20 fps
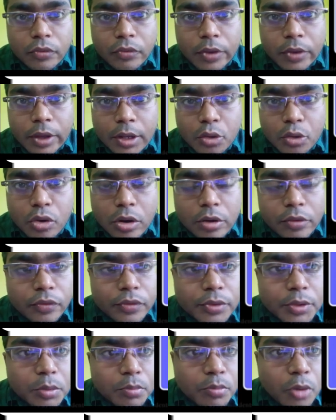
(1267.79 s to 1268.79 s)
value of
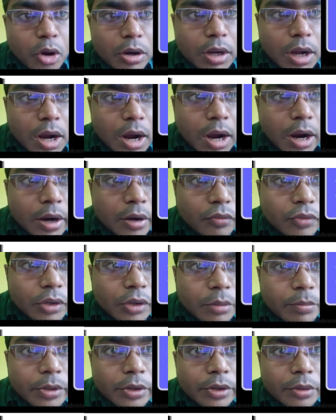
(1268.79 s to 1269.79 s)
small r
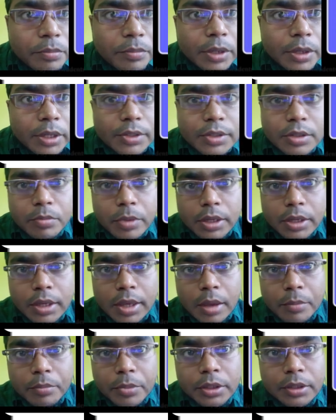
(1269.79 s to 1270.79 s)
will be replaced by
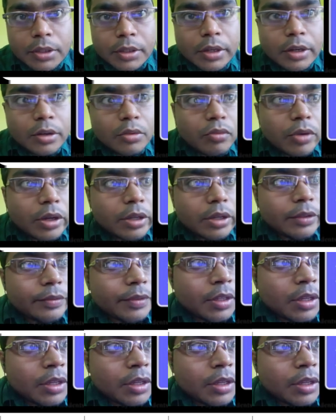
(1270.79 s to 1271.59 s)
capital R. Why?